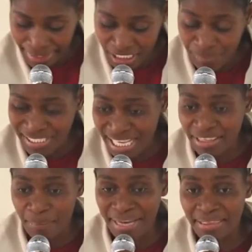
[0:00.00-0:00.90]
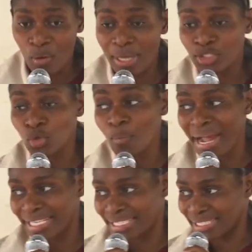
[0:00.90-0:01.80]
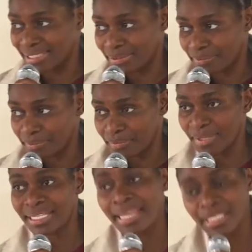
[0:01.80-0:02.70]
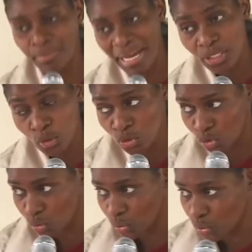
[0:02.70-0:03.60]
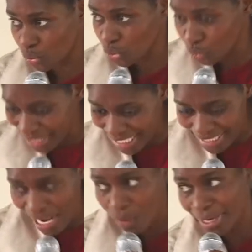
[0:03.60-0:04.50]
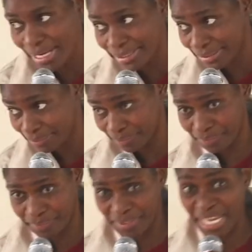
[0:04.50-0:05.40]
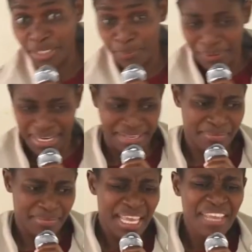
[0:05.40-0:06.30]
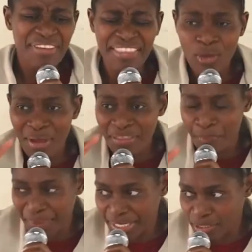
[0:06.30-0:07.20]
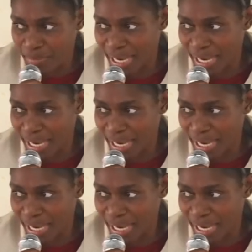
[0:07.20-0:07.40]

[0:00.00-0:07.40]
just beside the bed, there were two mats that man used to kneel down and pray. Even there were the print